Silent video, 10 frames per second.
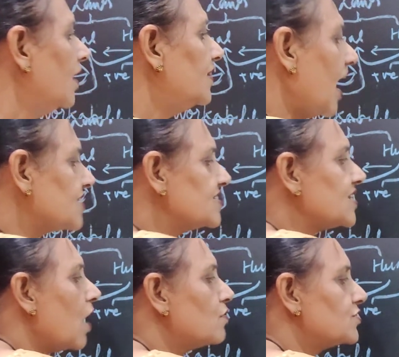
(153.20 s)
That
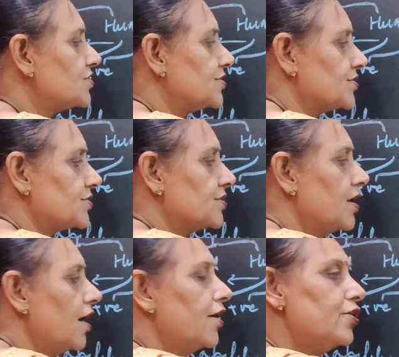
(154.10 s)
is how it is.
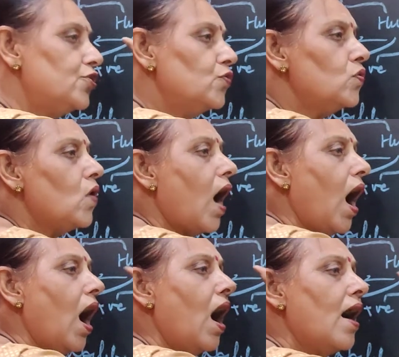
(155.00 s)
You
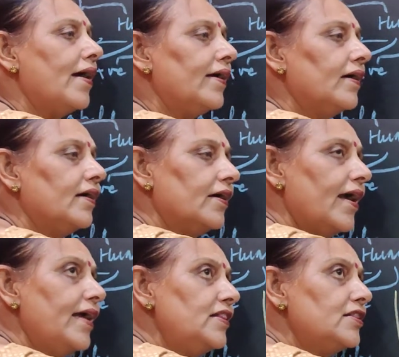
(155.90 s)
are
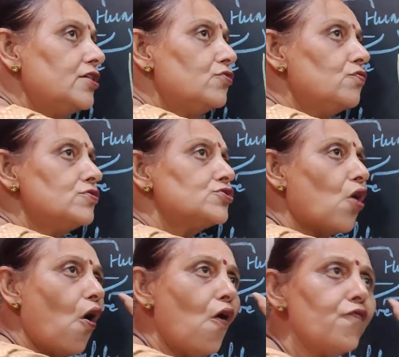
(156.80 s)
in the roots
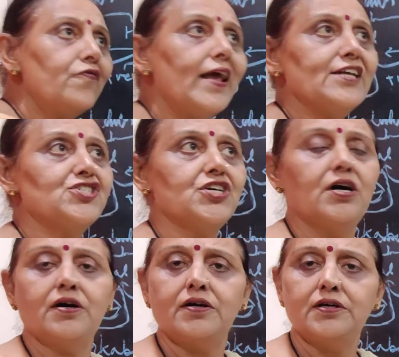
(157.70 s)
of
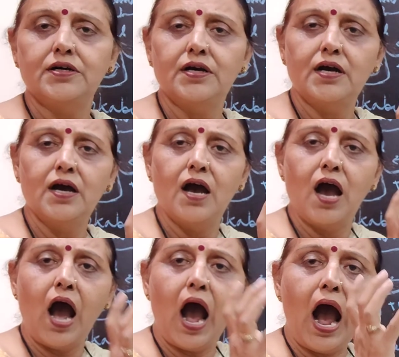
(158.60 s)
nature.
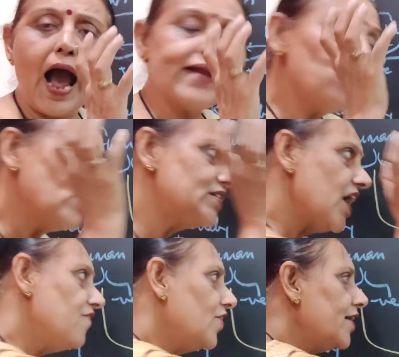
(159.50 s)
And
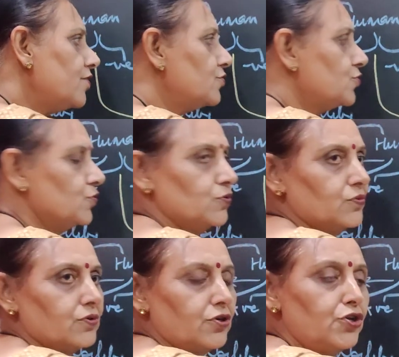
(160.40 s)
whatever you
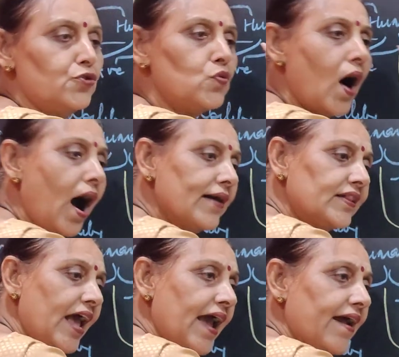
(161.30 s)
do, you
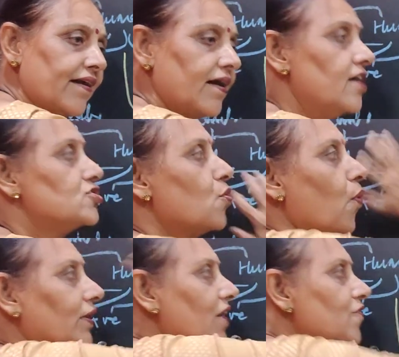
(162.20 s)
are there. So
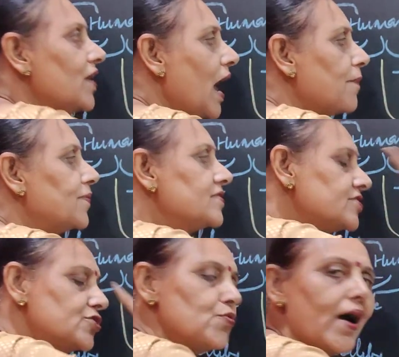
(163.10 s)
whatever
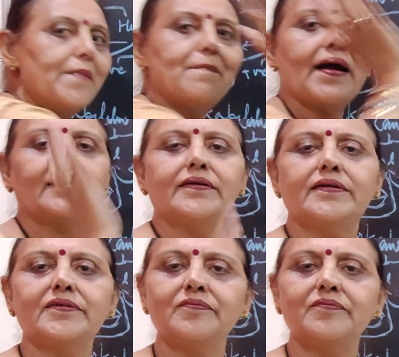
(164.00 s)
happens, you are impacted.